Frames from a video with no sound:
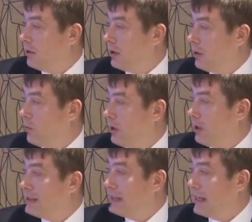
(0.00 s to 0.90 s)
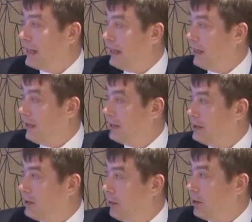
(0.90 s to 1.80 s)
Now we gently
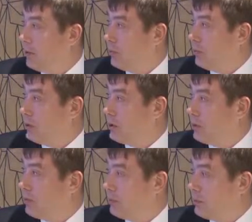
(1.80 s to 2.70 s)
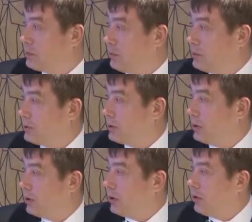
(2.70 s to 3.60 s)
examine with a forceps
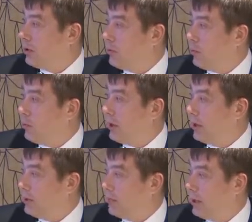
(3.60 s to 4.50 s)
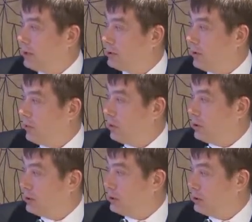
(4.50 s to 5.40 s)
where it fixed,
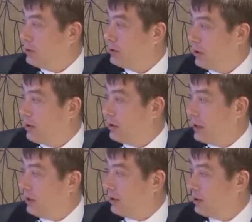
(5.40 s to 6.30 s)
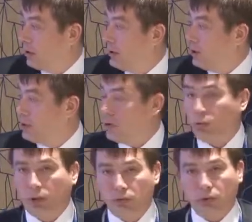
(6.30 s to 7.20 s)
what is content.
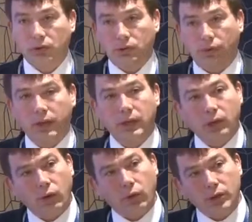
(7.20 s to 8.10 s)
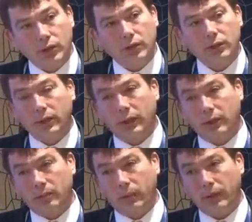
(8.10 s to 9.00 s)
So it was really rigid
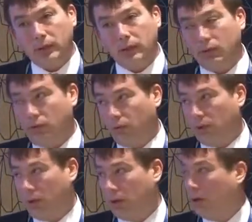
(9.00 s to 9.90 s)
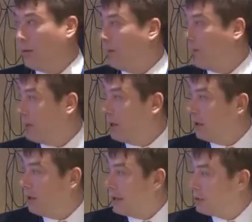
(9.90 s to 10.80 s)
and pressing to the
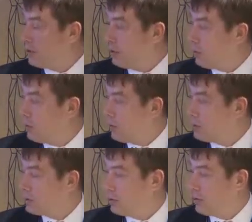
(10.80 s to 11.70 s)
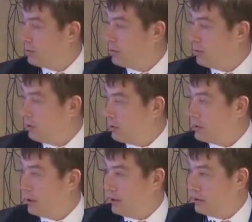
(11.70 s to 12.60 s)
lateral walls of sphenoid
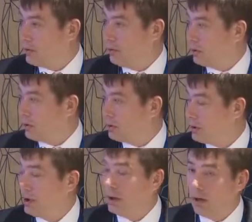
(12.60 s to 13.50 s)
sinus. Of course,